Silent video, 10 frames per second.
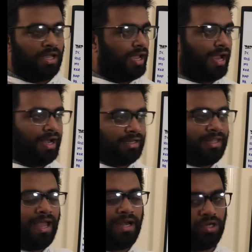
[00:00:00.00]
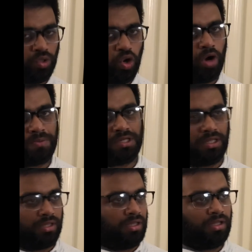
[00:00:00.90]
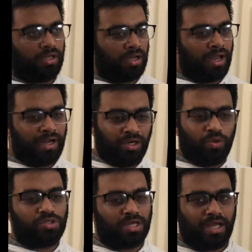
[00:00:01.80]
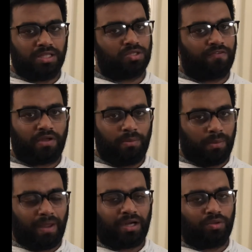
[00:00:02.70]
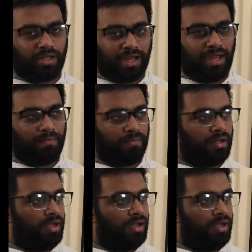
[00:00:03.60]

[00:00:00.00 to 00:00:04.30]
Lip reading: and they had no option and no chance of coming back to the game.